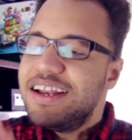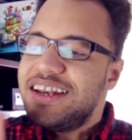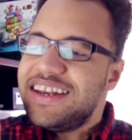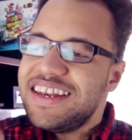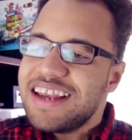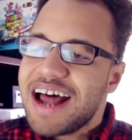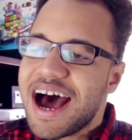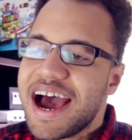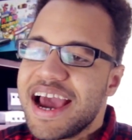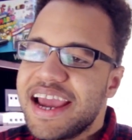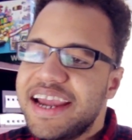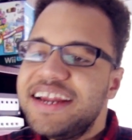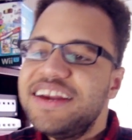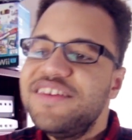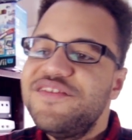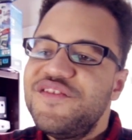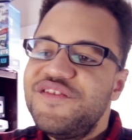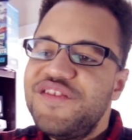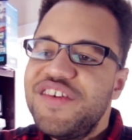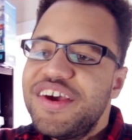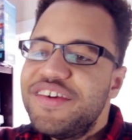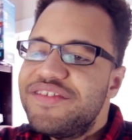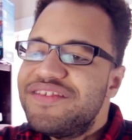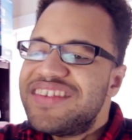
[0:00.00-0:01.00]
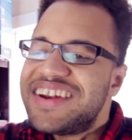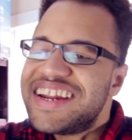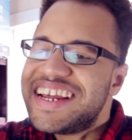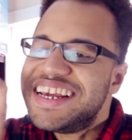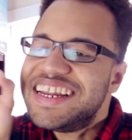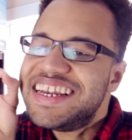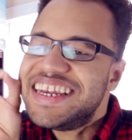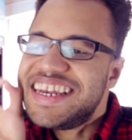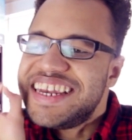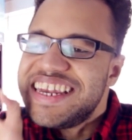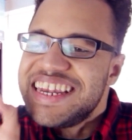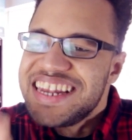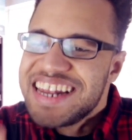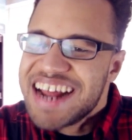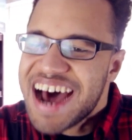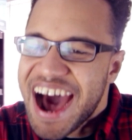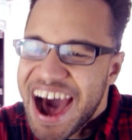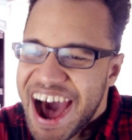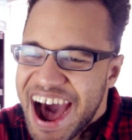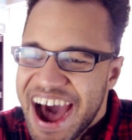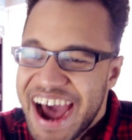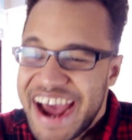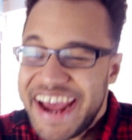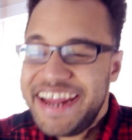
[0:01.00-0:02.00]

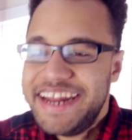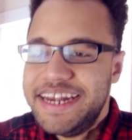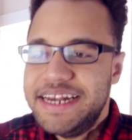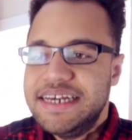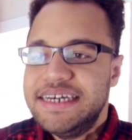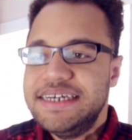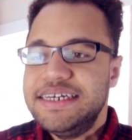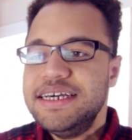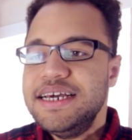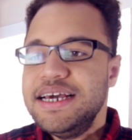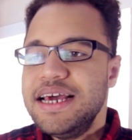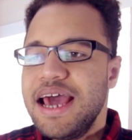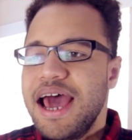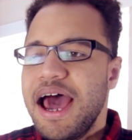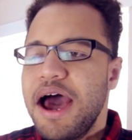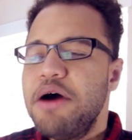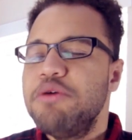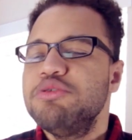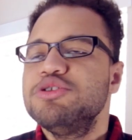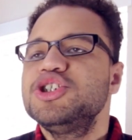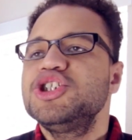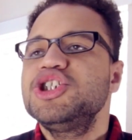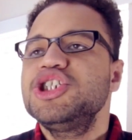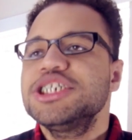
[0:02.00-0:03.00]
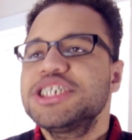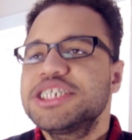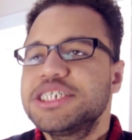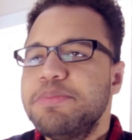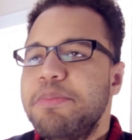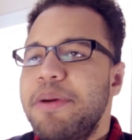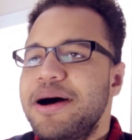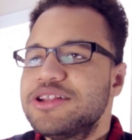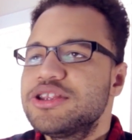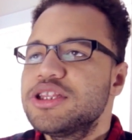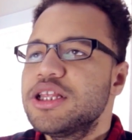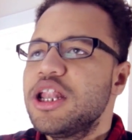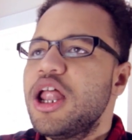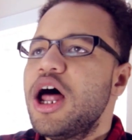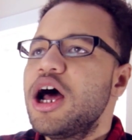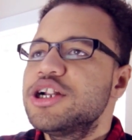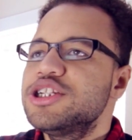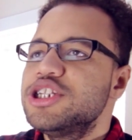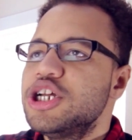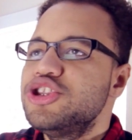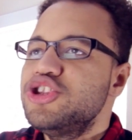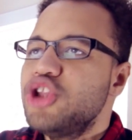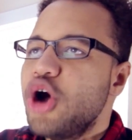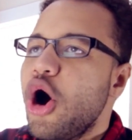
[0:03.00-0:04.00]
9:59. I was just about to lock
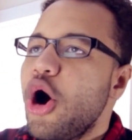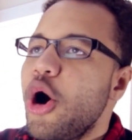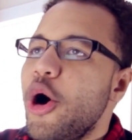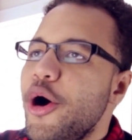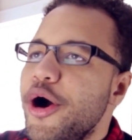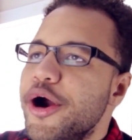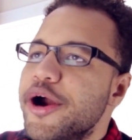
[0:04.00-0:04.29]
the door.